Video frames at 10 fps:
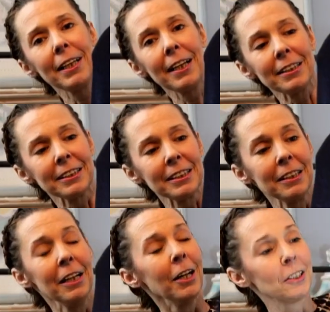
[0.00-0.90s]
this.
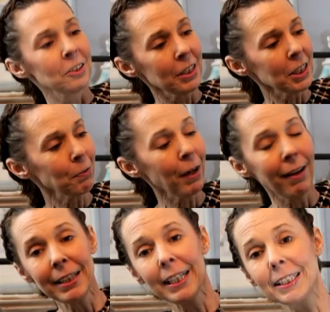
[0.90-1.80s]
So this
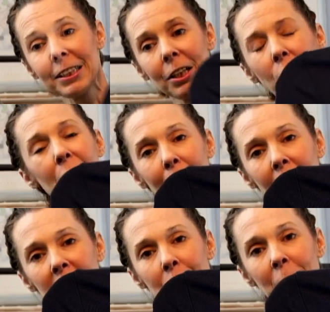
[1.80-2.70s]
probably needs to go on
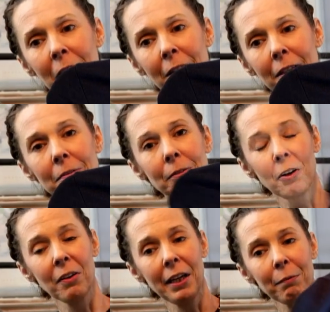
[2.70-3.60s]
Poshmark
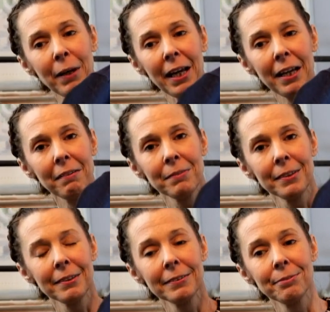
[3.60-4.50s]
or eBay
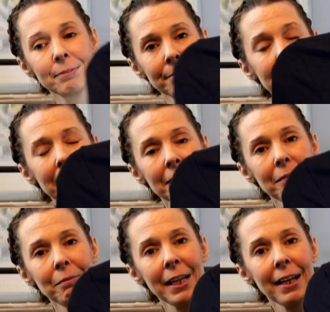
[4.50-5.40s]

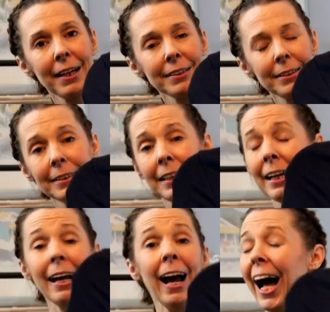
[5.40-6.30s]
because
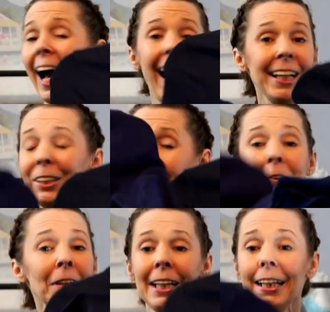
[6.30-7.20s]
I
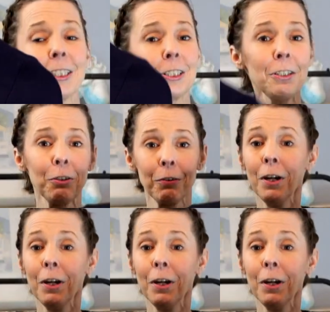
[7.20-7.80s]
don't need to.